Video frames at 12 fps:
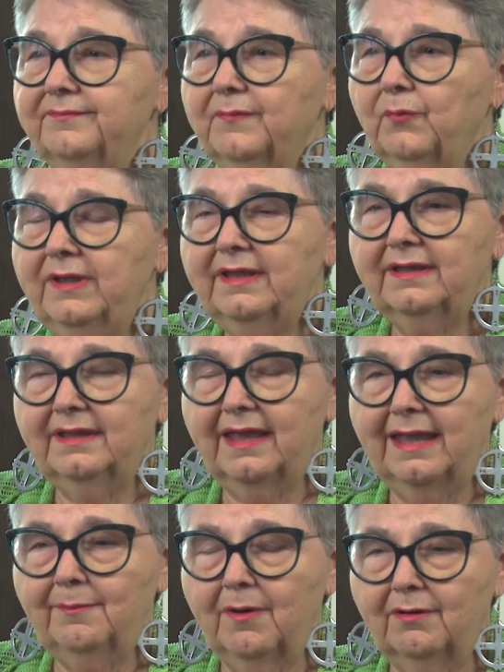we
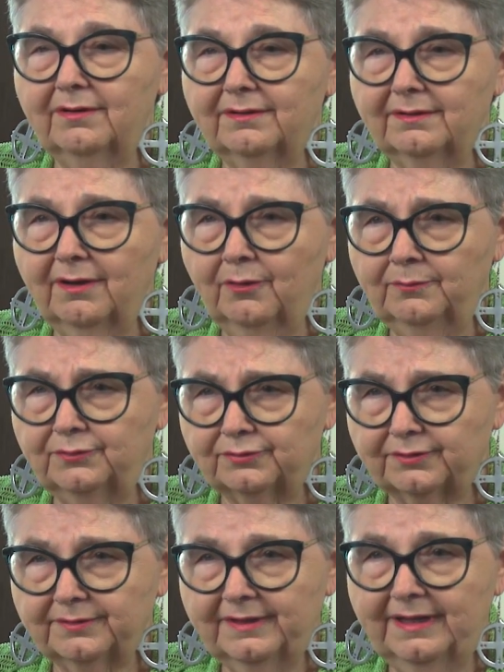came on a home
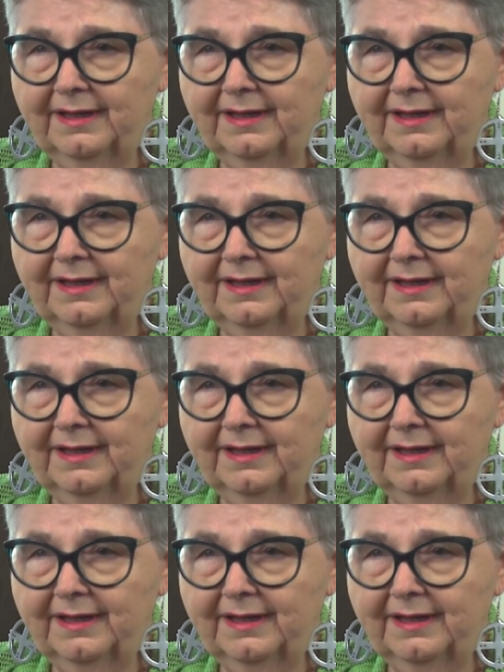tour